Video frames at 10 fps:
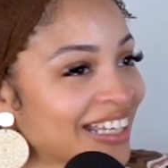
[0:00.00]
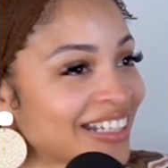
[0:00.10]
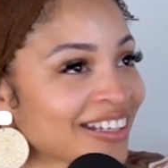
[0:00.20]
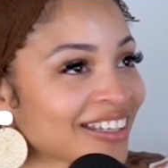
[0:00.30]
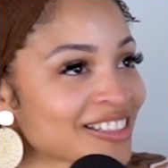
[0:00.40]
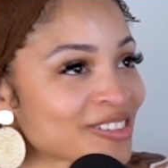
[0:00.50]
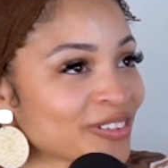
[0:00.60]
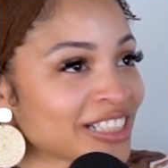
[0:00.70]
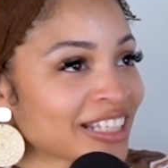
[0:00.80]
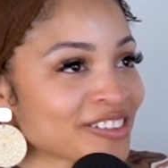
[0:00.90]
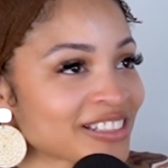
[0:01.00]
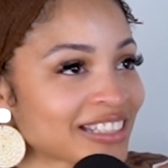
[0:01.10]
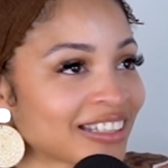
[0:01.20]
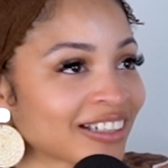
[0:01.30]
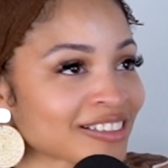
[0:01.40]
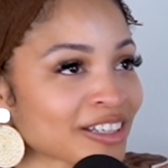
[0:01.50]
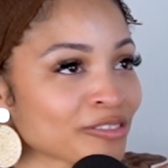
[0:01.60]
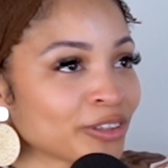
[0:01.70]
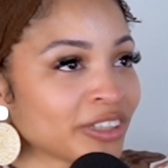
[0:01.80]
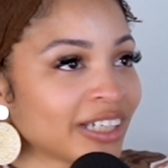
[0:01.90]
And it's funny that you say that, because I
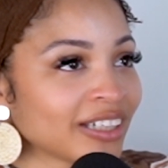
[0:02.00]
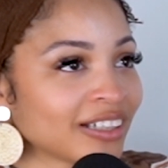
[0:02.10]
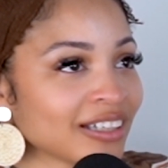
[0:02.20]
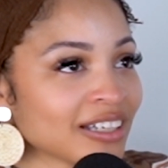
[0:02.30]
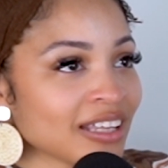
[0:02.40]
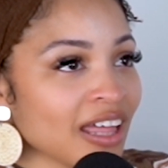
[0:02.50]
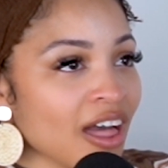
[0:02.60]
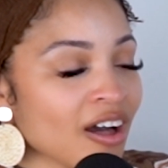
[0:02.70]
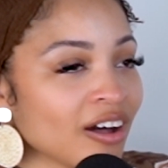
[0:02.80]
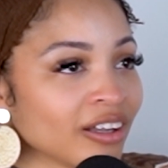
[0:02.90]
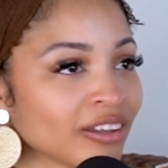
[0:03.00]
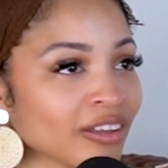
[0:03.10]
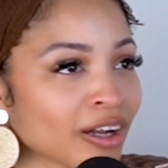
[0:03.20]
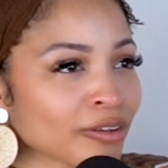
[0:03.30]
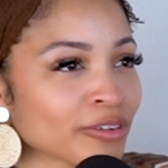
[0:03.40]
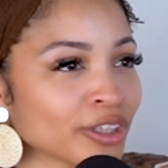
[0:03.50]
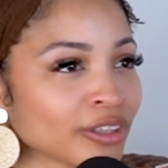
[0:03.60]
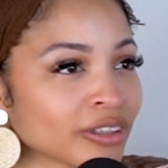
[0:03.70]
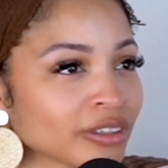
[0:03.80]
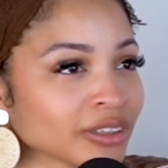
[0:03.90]
feel like a lot of
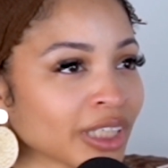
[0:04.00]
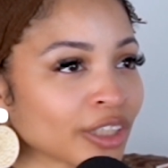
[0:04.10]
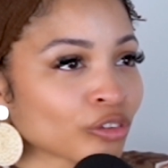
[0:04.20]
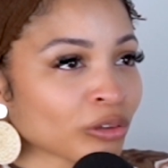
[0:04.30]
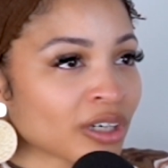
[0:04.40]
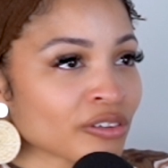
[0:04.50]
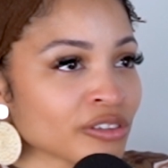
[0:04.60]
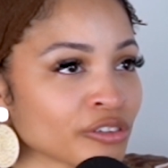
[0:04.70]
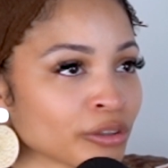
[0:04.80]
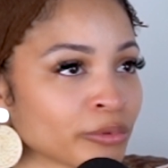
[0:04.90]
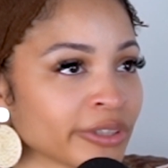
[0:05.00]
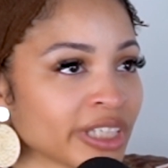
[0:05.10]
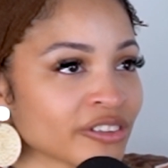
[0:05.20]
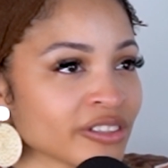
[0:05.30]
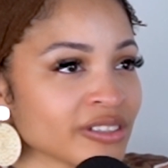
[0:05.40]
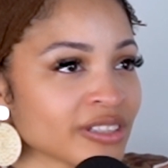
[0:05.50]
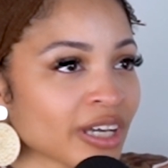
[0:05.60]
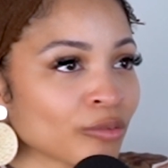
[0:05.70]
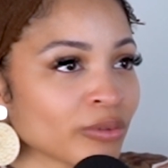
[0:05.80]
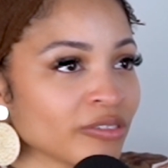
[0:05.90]
the like trials and tribulations
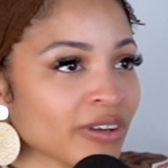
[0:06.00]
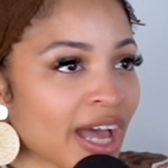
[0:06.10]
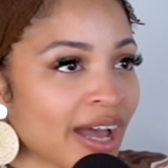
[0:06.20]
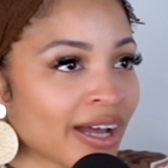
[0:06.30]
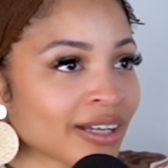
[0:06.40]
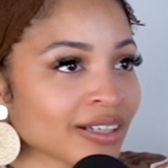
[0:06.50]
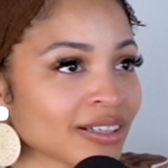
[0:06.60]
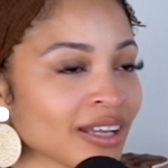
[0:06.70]
that we've had